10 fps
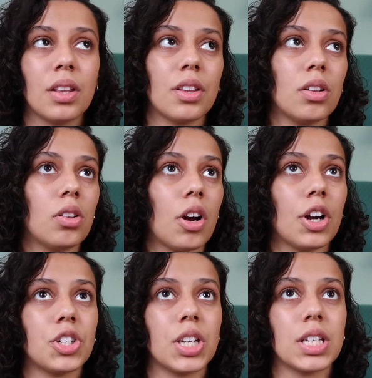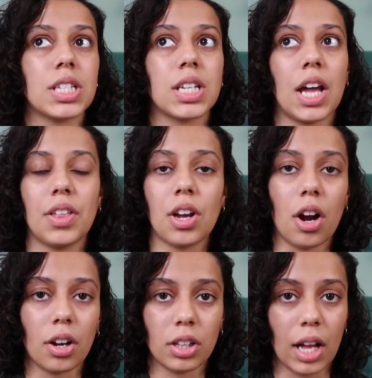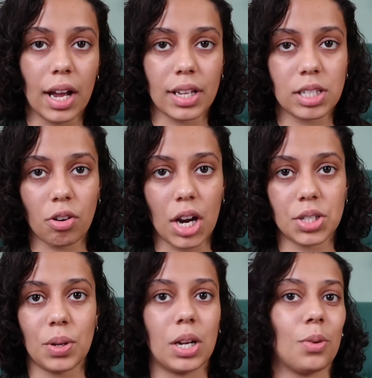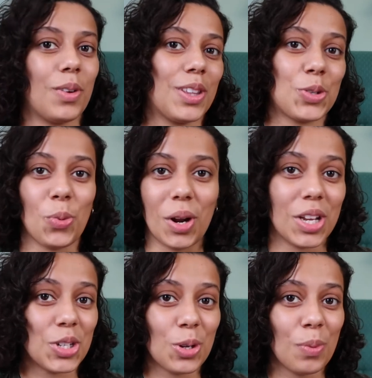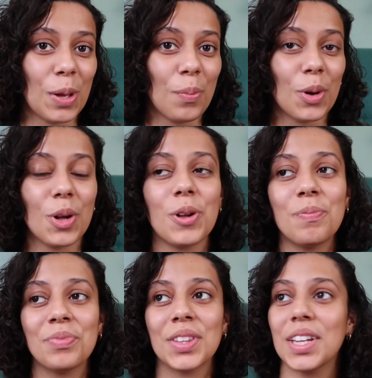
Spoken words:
The largest, I think, art class graduated with 22 people.